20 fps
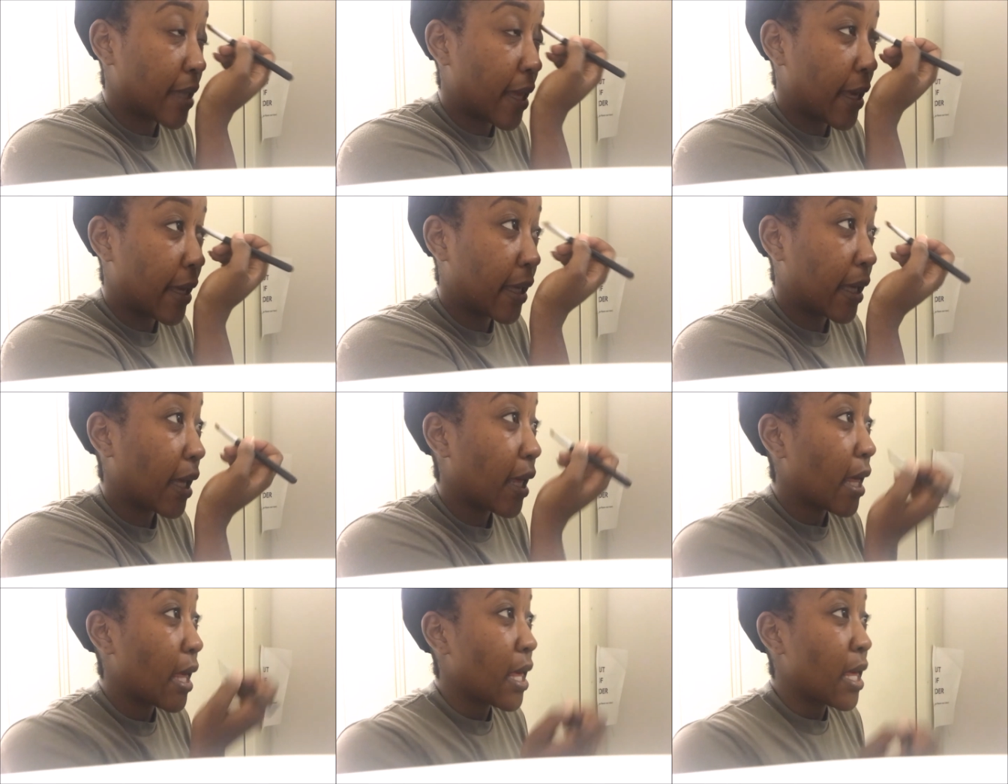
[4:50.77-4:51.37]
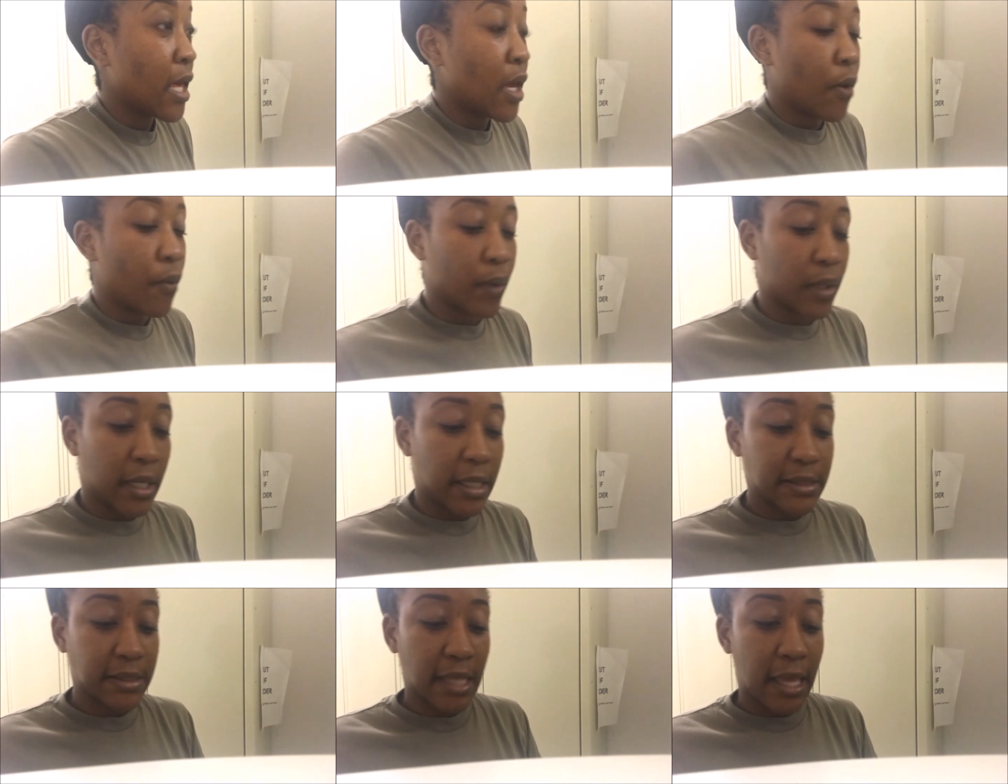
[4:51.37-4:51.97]
Like,
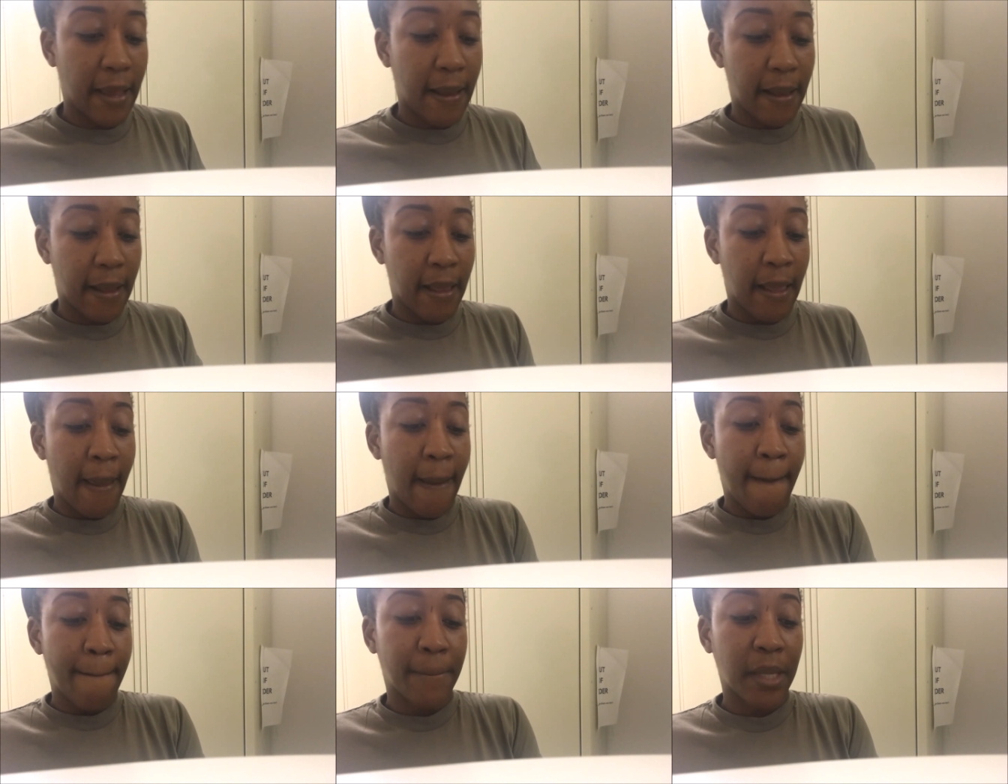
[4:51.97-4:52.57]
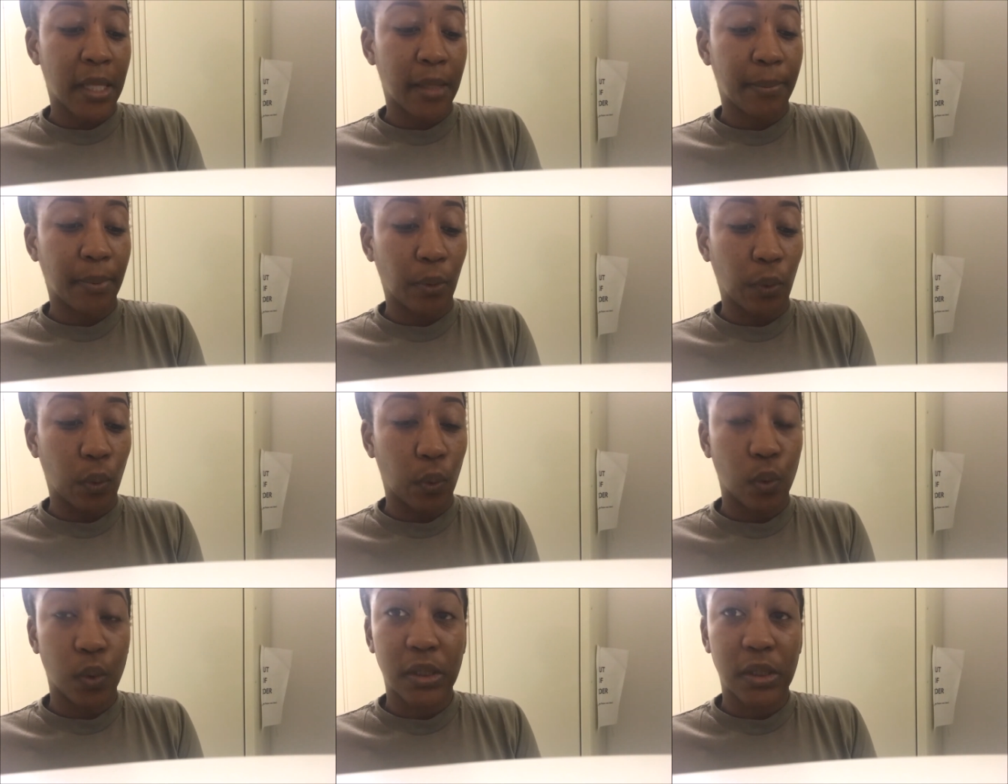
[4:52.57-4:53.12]
when I say people